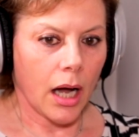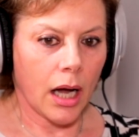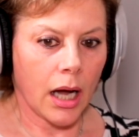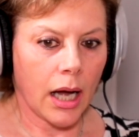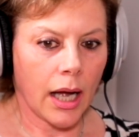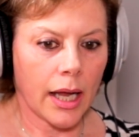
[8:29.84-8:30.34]

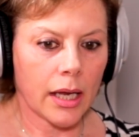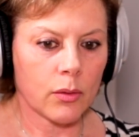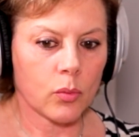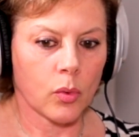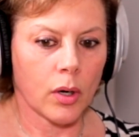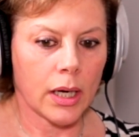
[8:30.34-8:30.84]

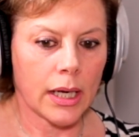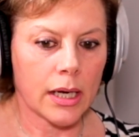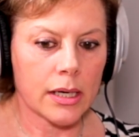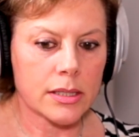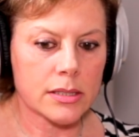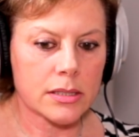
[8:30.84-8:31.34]
I
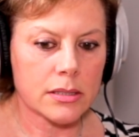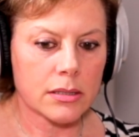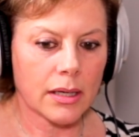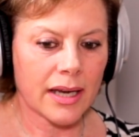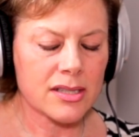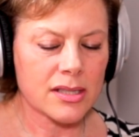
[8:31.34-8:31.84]
was
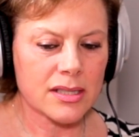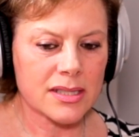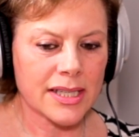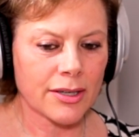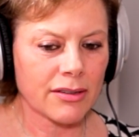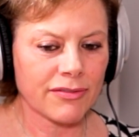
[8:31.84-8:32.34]
actually
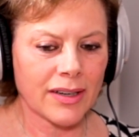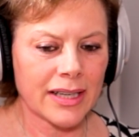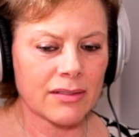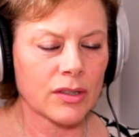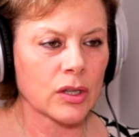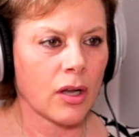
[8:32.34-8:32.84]

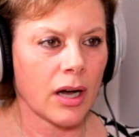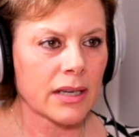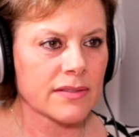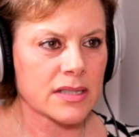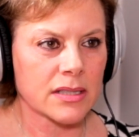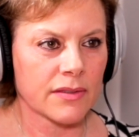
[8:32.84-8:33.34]
terrified of a
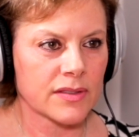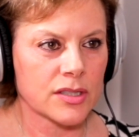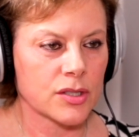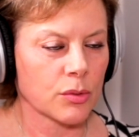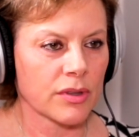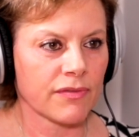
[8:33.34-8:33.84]
lot of stuff
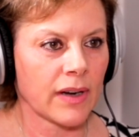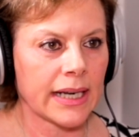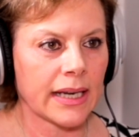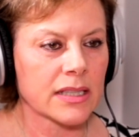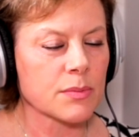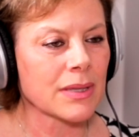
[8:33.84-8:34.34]
to do with
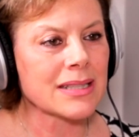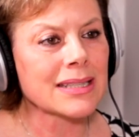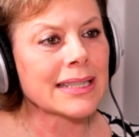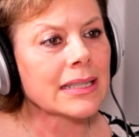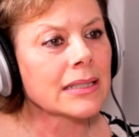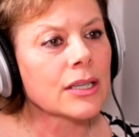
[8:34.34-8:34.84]
finance
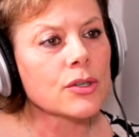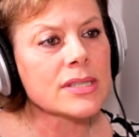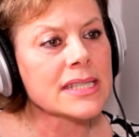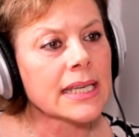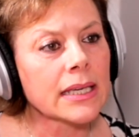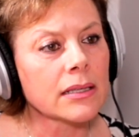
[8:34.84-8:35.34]
because I didn't
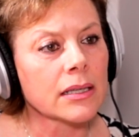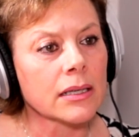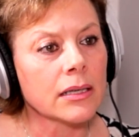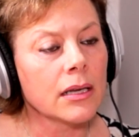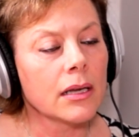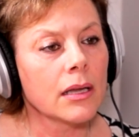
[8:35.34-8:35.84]
understand
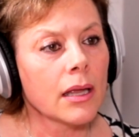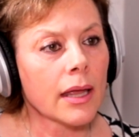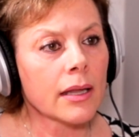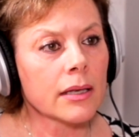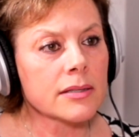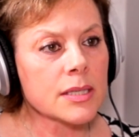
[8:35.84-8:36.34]
it.
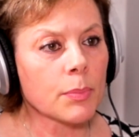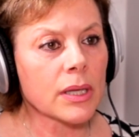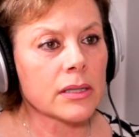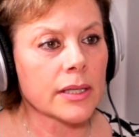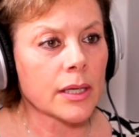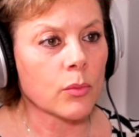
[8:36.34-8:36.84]
And
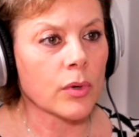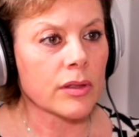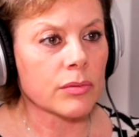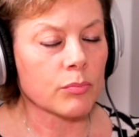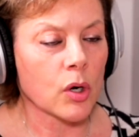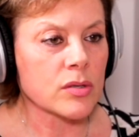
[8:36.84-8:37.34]
typically
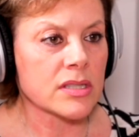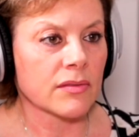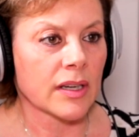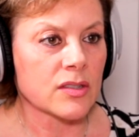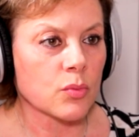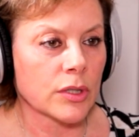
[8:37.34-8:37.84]
with most
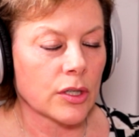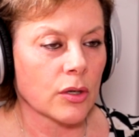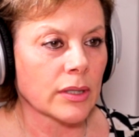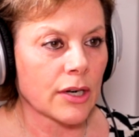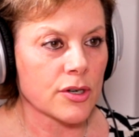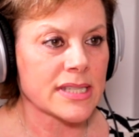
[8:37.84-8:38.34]
of us, when you
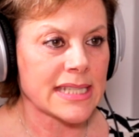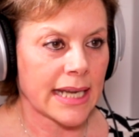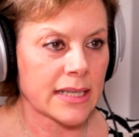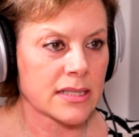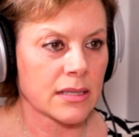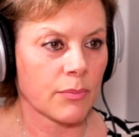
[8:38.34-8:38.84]
don't
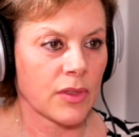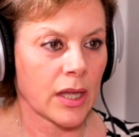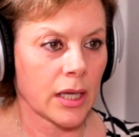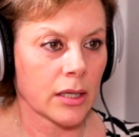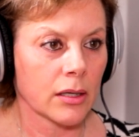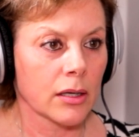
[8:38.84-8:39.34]
understand
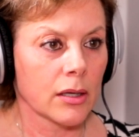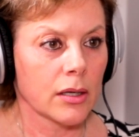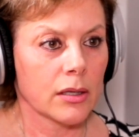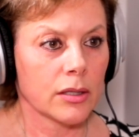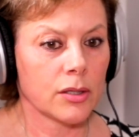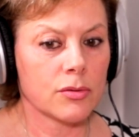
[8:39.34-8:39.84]
something,
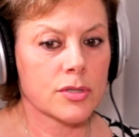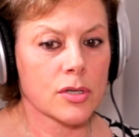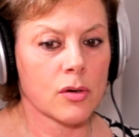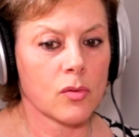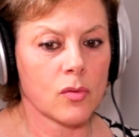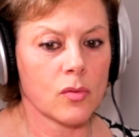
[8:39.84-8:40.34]
you
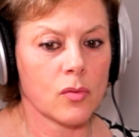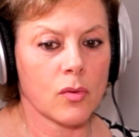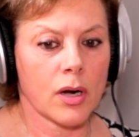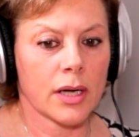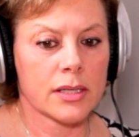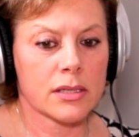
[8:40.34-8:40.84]
don't
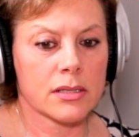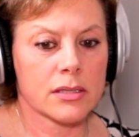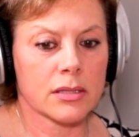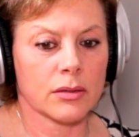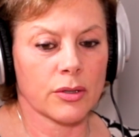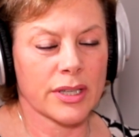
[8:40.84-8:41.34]
want
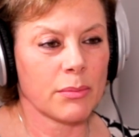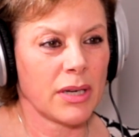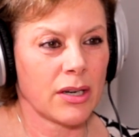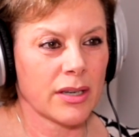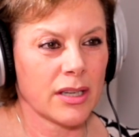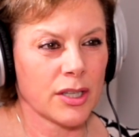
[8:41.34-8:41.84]
to learn
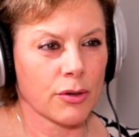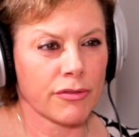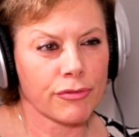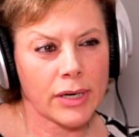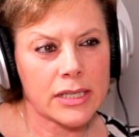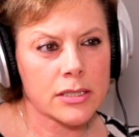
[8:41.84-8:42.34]
about it. You're
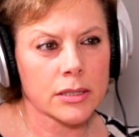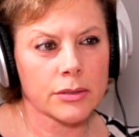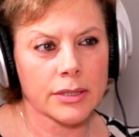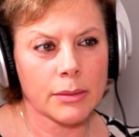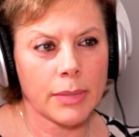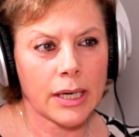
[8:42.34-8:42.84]
afraid to
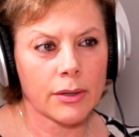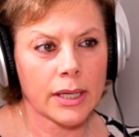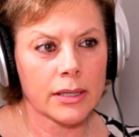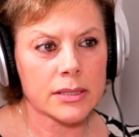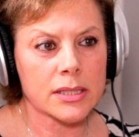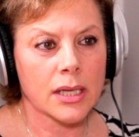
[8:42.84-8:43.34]
learn about
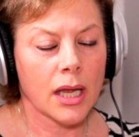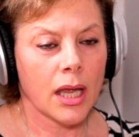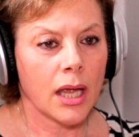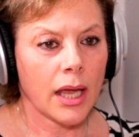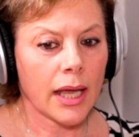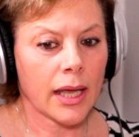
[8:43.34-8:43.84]
it.
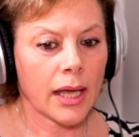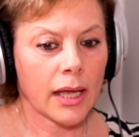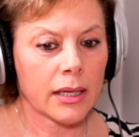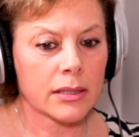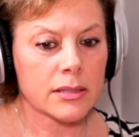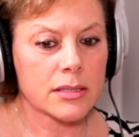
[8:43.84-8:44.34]

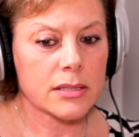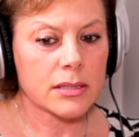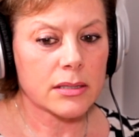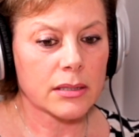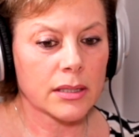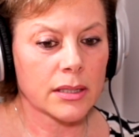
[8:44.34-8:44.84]
And